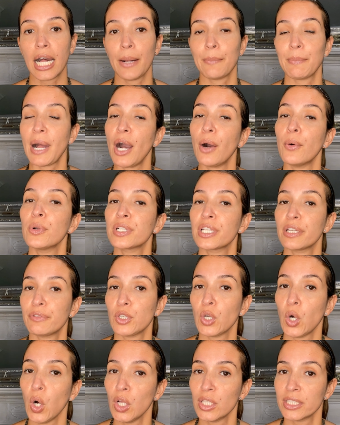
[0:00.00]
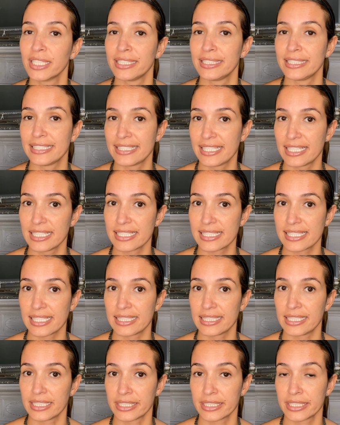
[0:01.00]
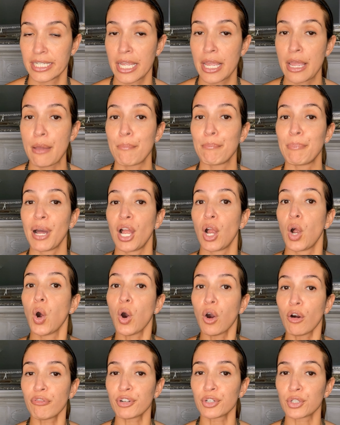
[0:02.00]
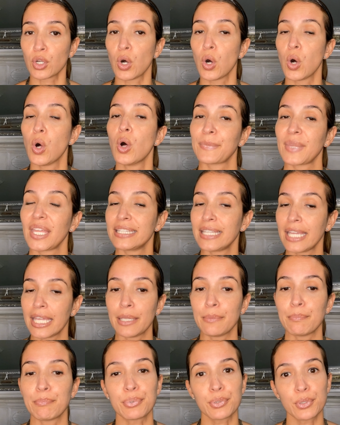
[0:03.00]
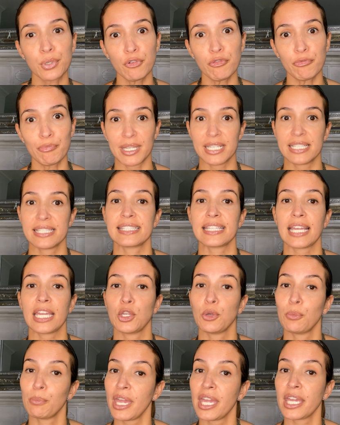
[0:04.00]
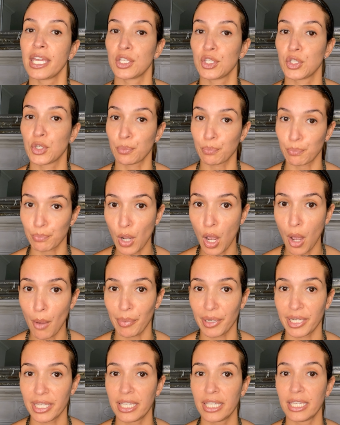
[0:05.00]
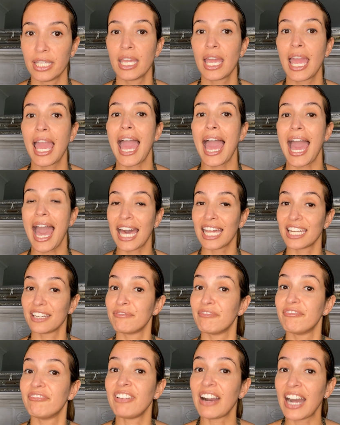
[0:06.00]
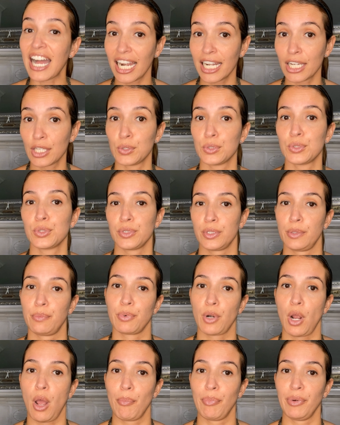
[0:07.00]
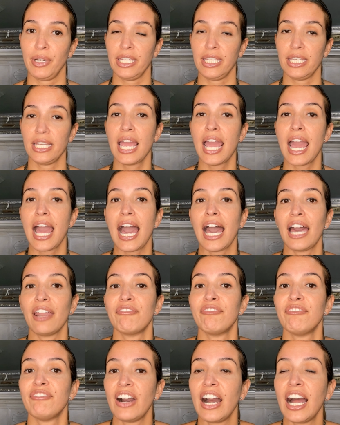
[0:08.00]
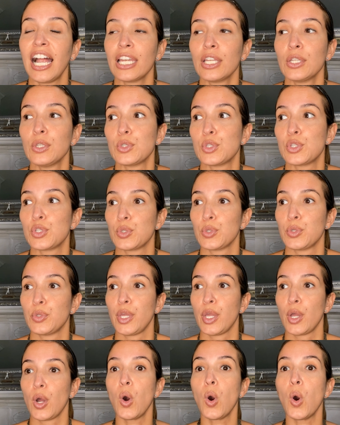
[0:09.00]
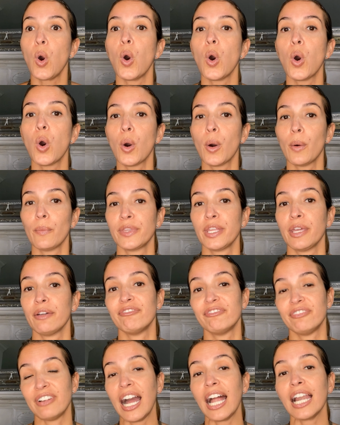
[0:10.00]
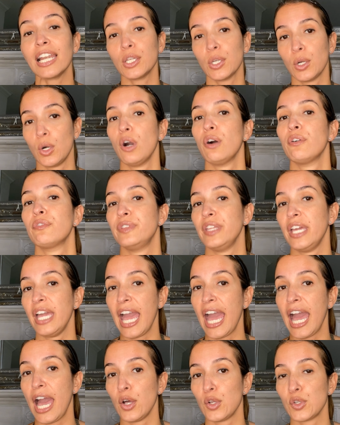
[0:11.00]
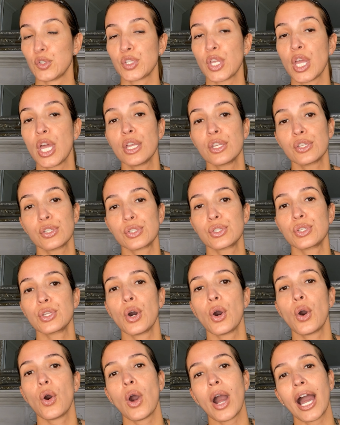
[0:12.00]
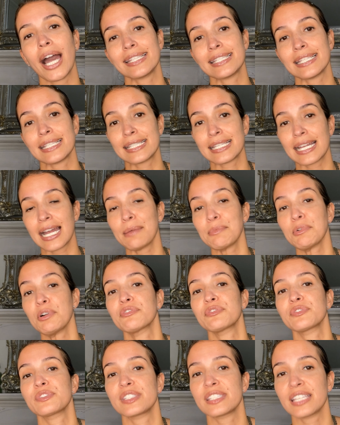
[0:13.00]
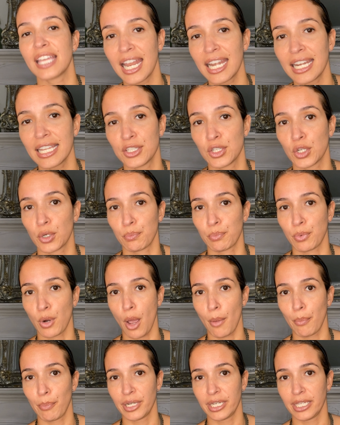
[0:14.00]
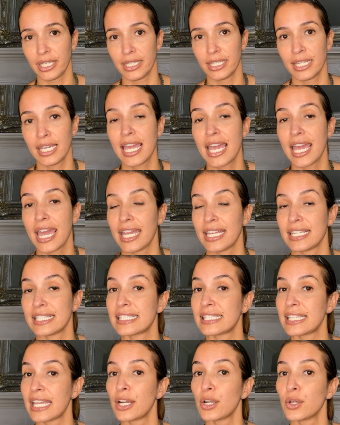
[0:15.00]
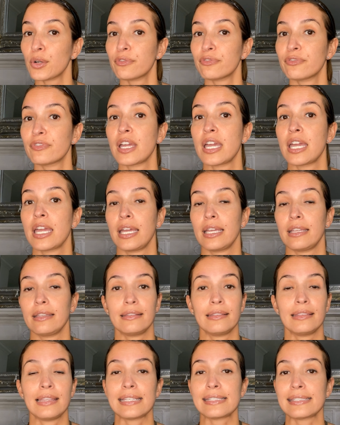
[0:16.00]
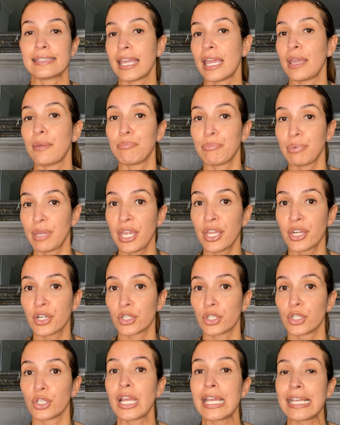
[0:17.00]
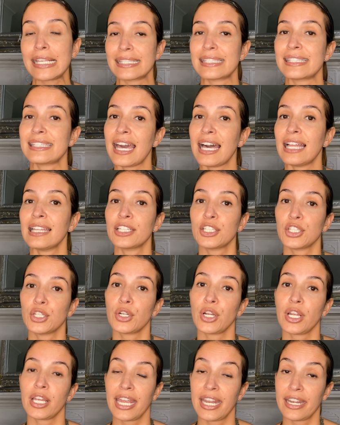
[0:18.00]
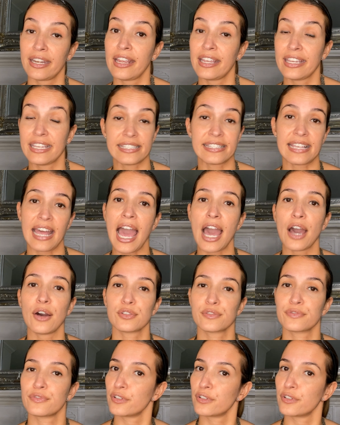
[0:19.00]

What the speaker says: I will give you all the details in there. But overall, the improvements that you make in your property add value to the property, add value to the home, the value of the house. So at the time of selling your property, instead of, let's say, Peter selling his house for